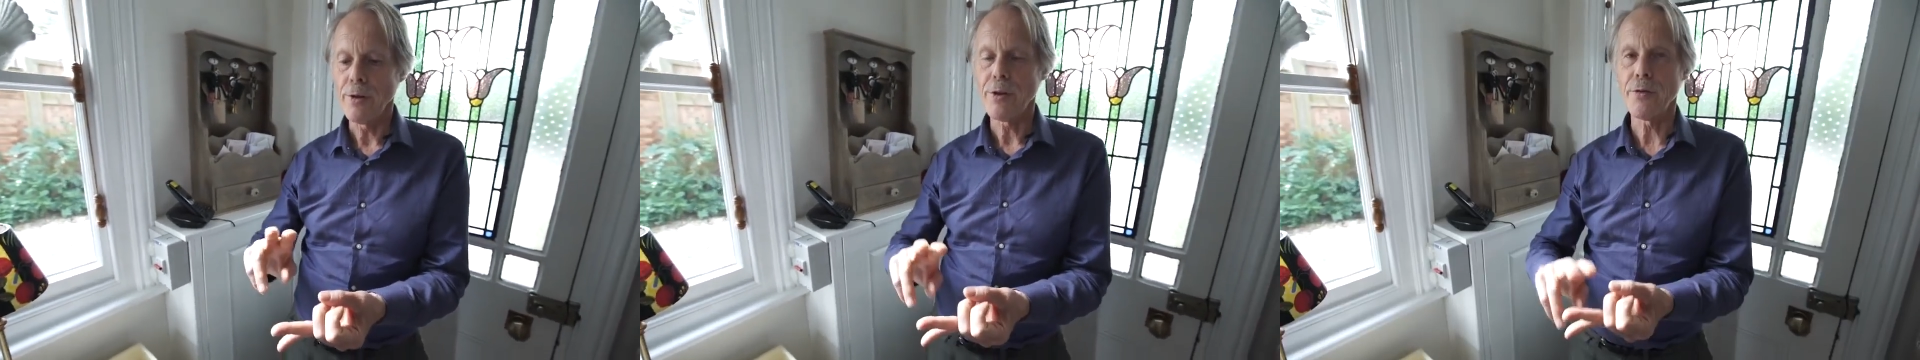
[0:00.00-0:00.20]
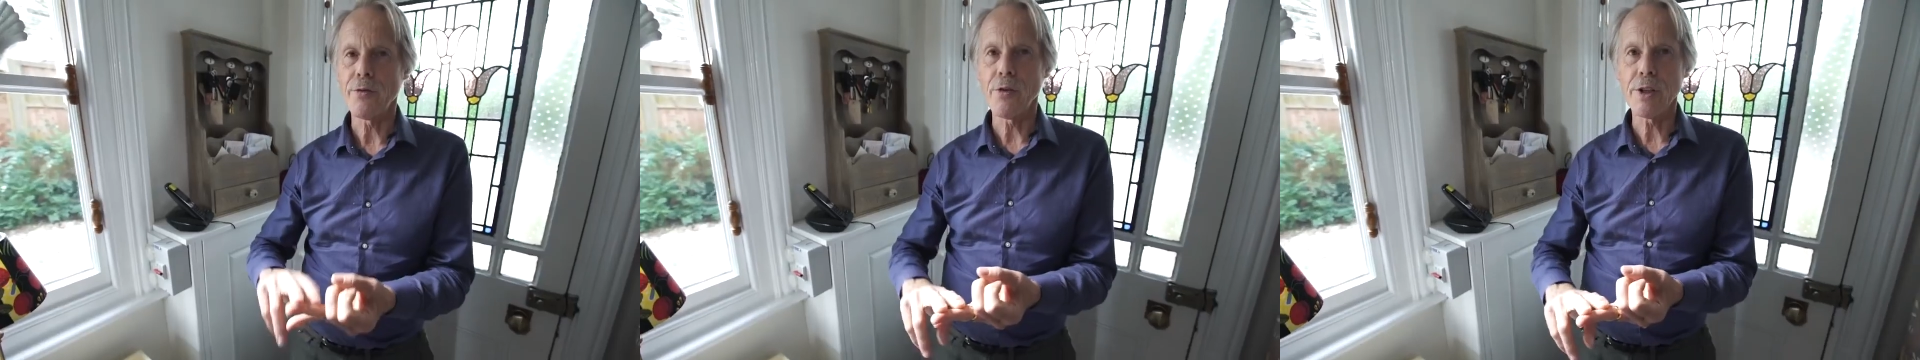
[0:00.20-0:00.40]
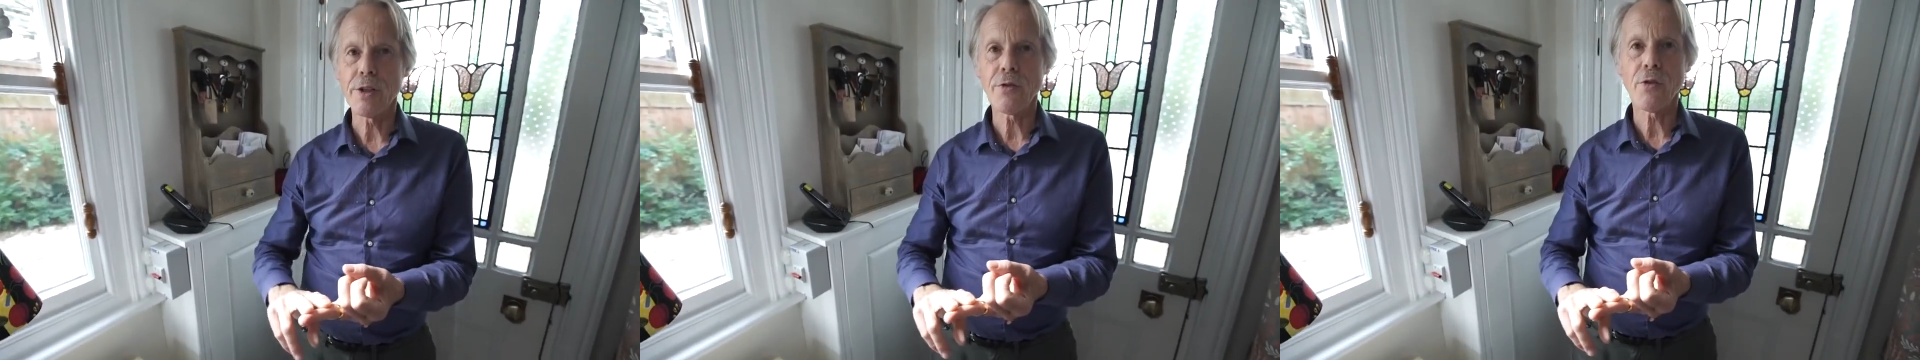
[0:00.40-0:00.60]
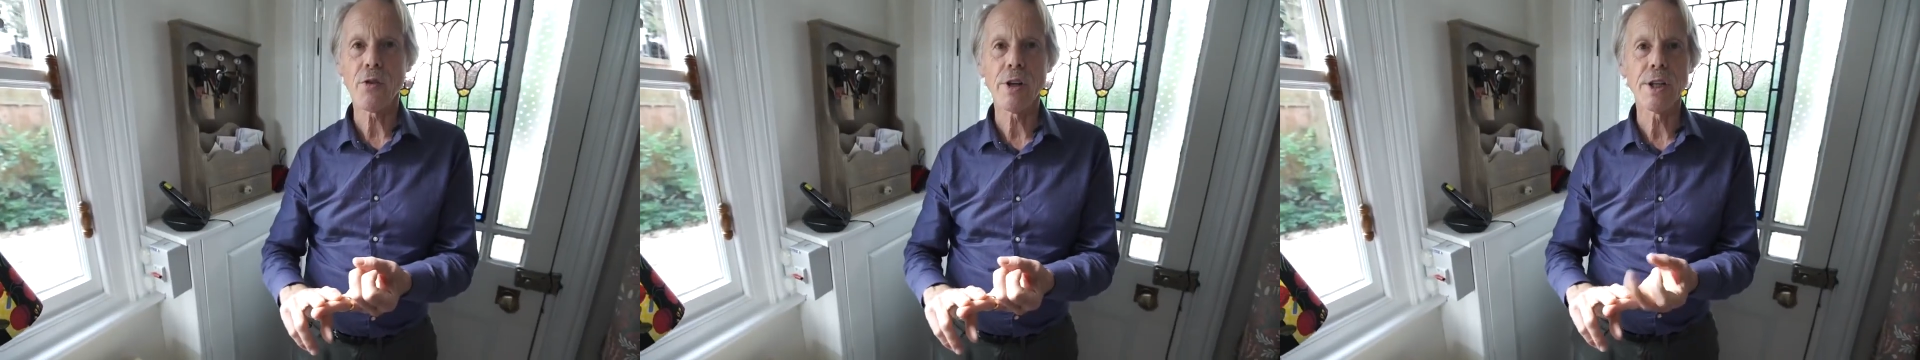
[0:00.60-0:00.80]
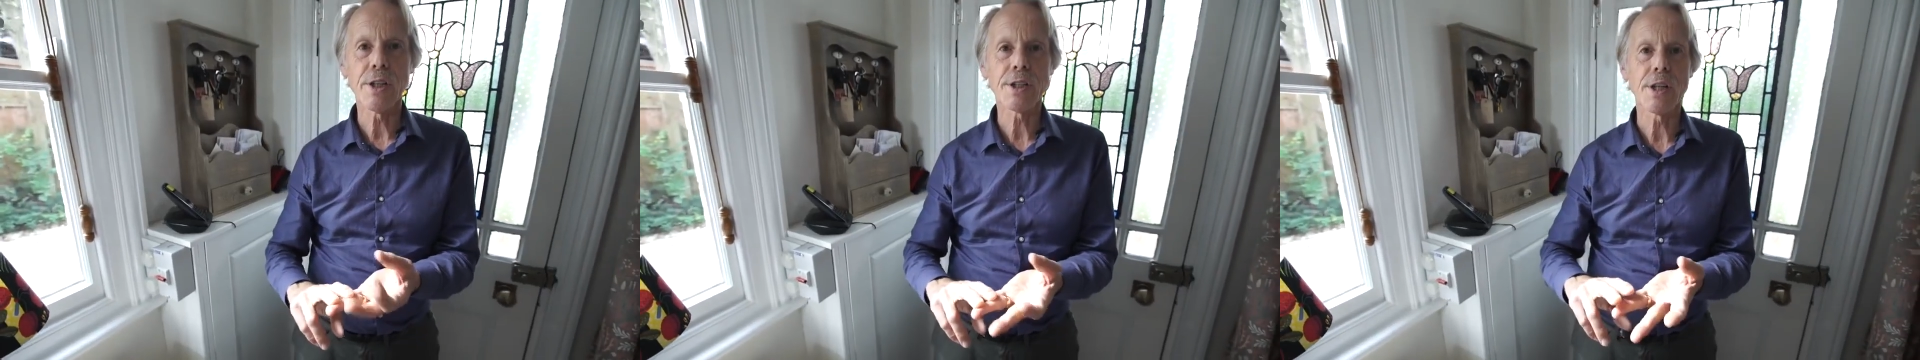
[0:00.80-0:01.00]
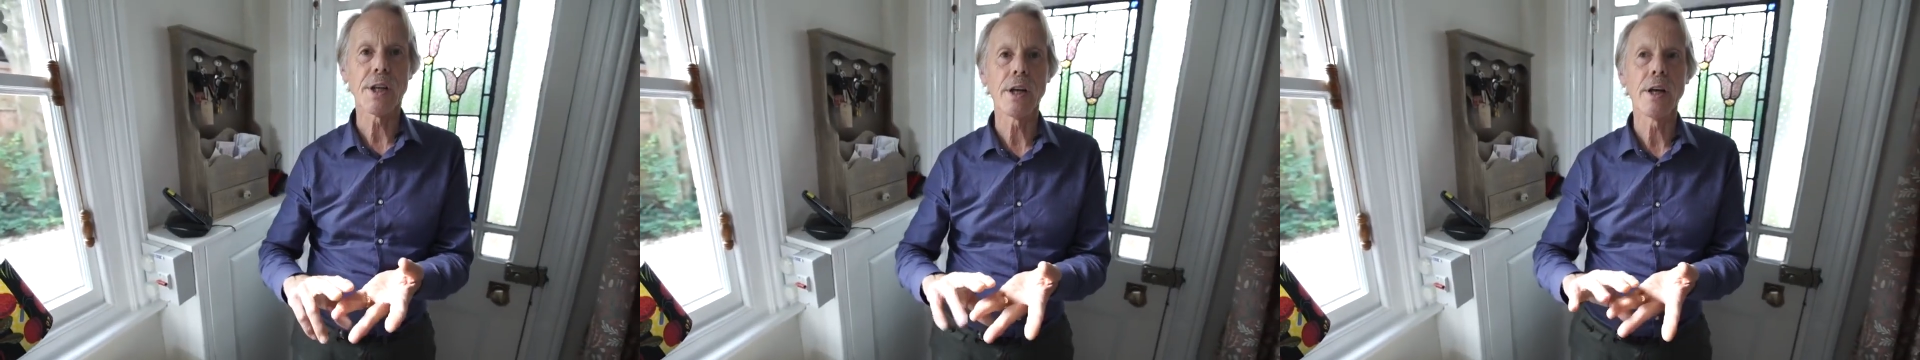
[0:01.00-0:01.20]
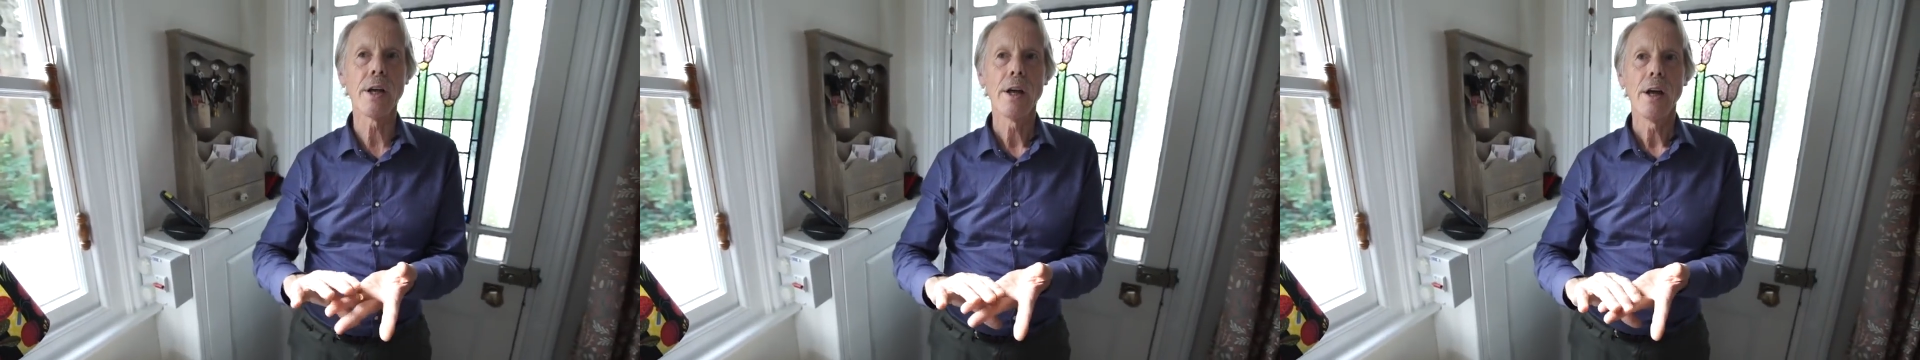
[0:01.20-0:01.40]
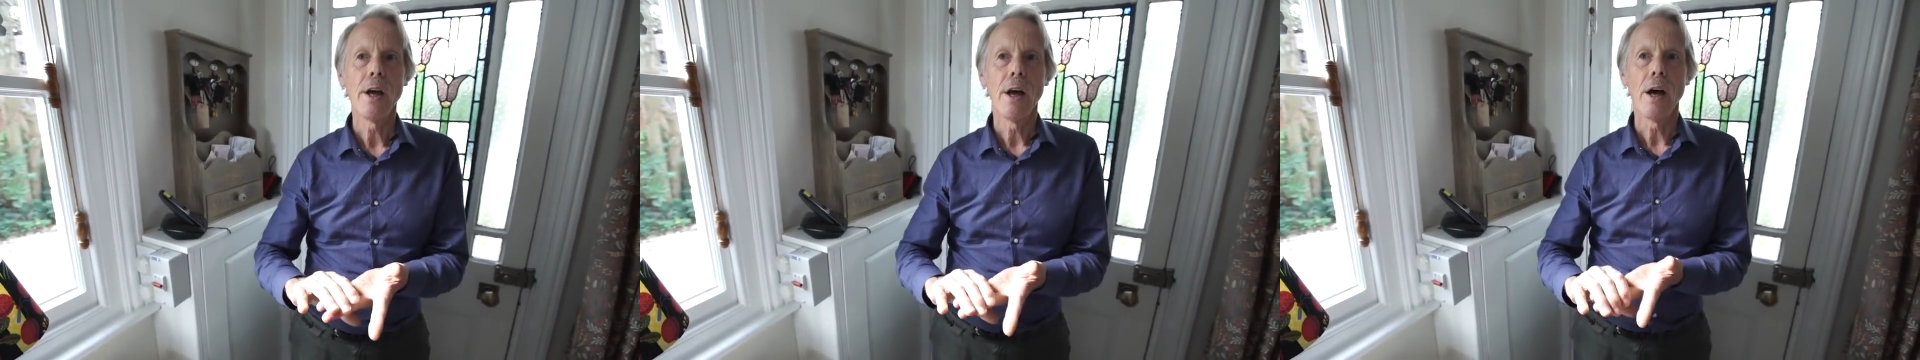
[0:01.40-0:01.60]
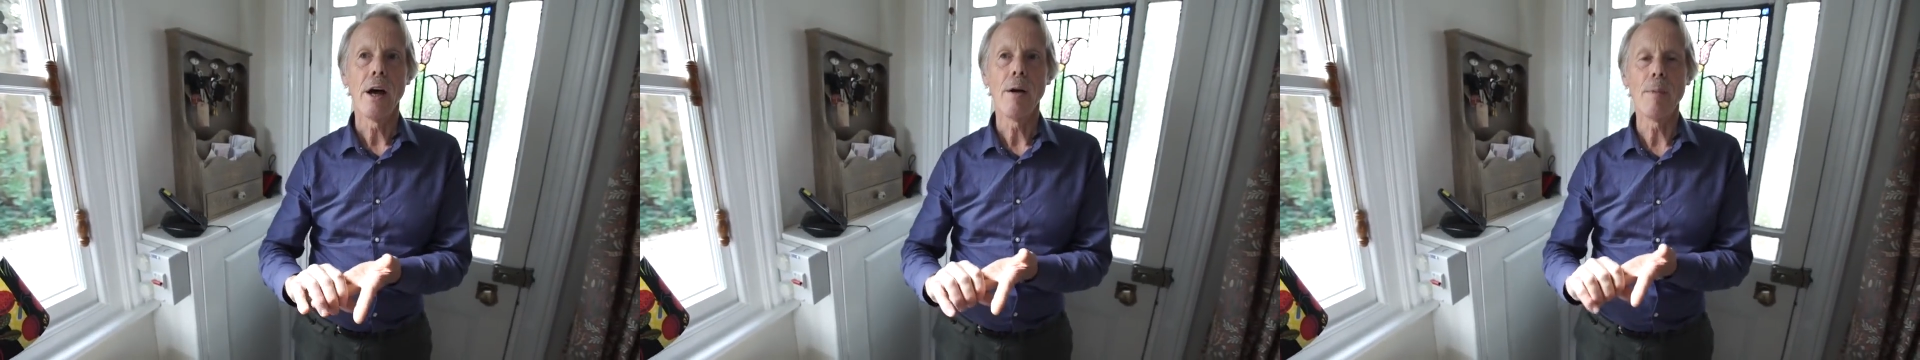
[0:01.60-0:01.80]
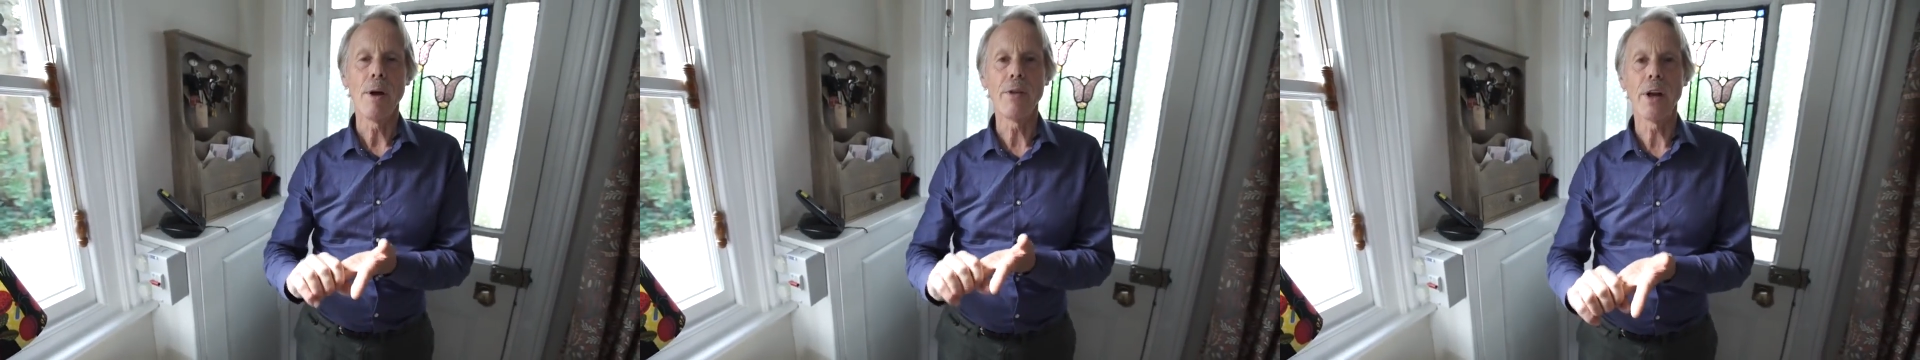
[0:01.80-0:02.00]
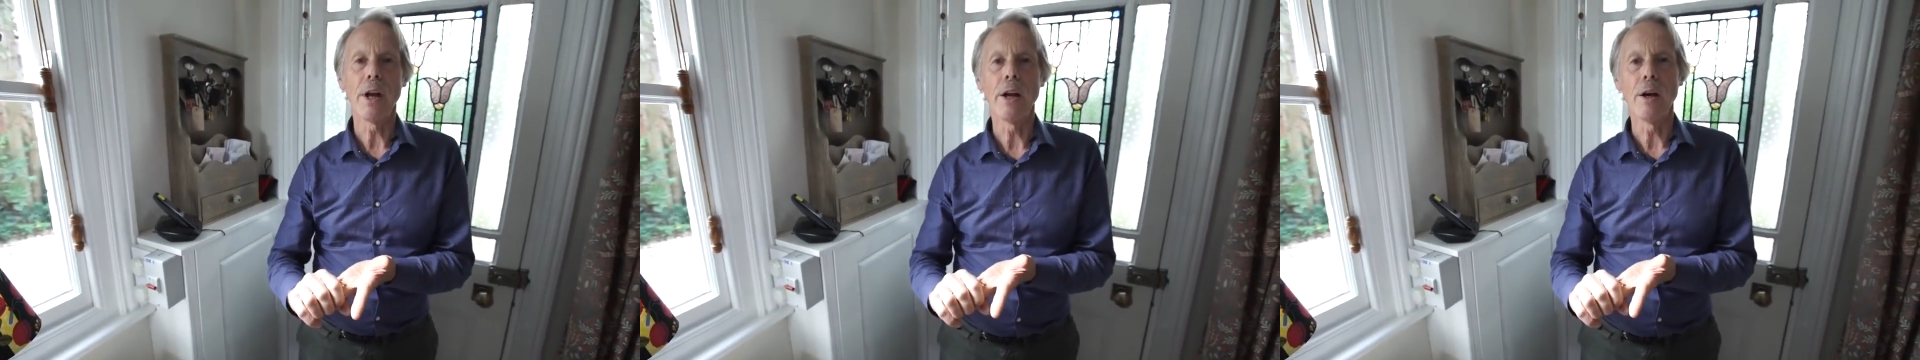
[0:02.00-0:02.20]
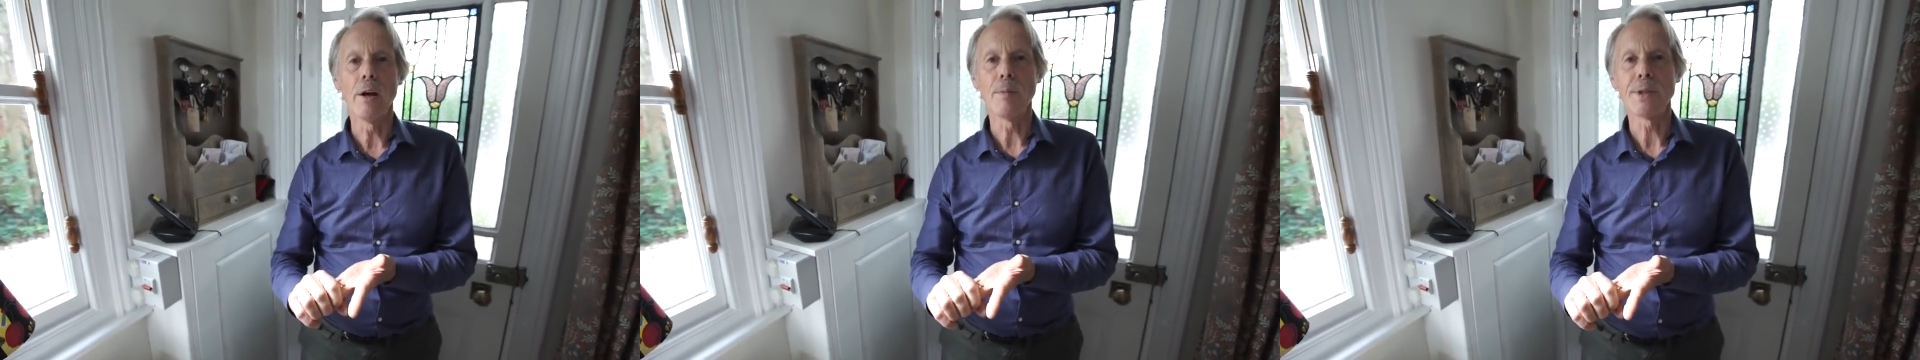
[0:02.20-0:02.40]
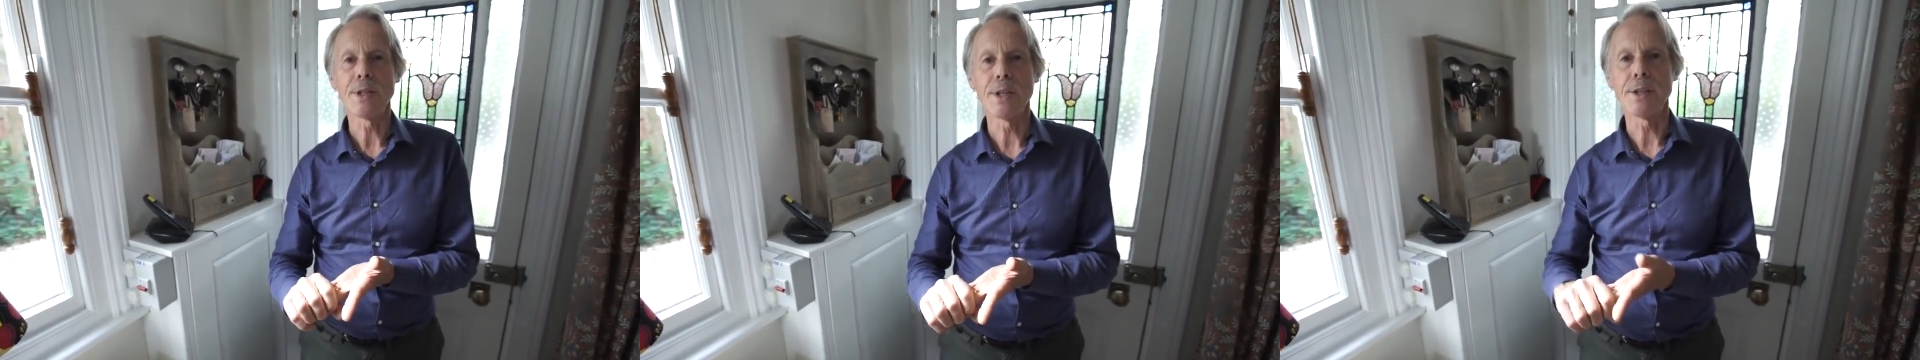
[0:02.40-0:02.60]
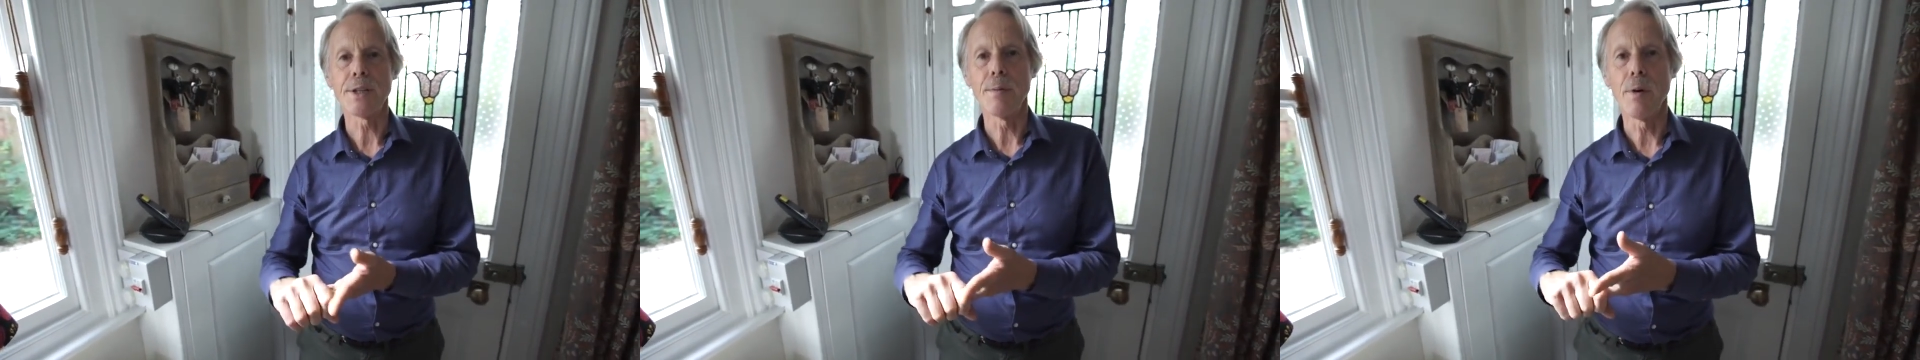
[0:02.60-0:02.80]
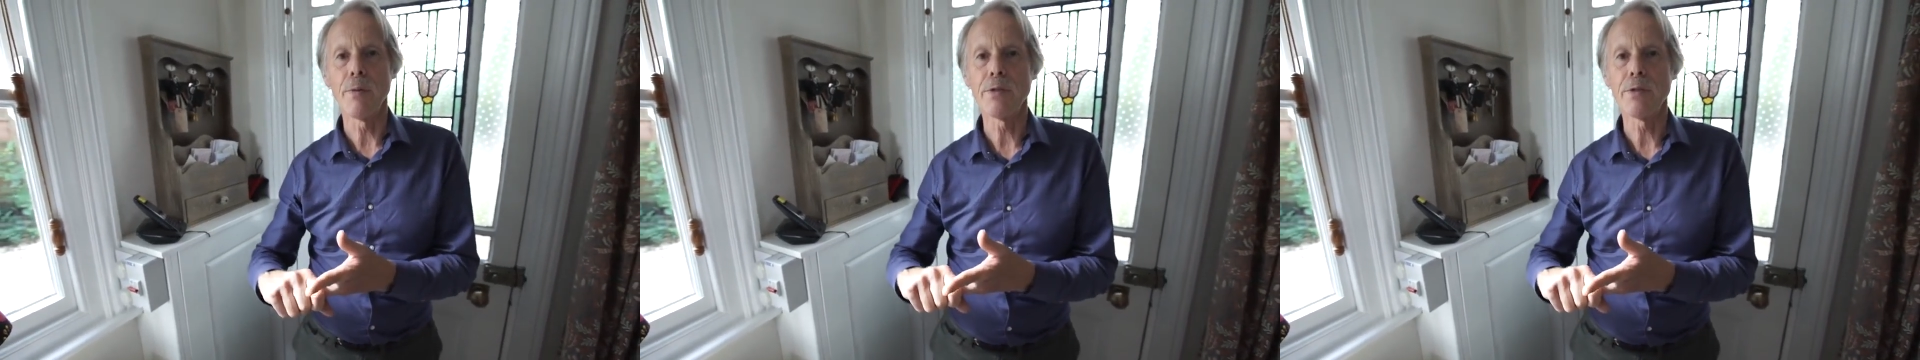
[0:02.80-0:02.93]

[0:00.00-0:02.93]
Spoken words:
the fridge freezer, and the alarm system.